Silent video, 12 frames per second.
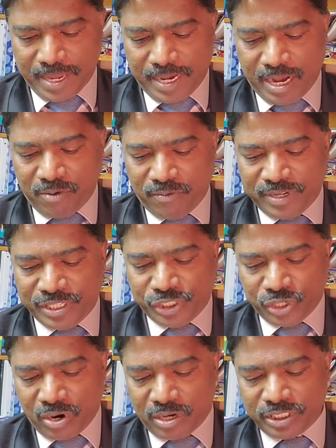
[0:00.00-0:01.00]
Now in
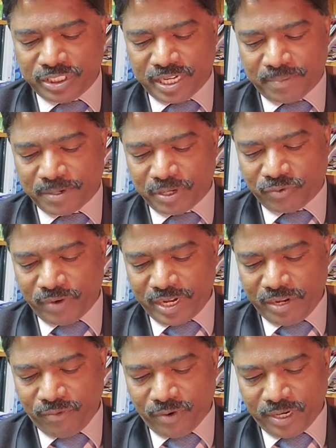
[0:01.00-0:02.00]
John chapter
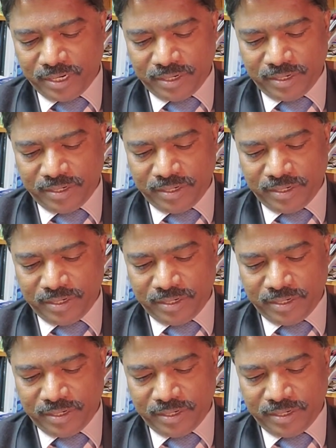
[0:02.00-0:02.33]
21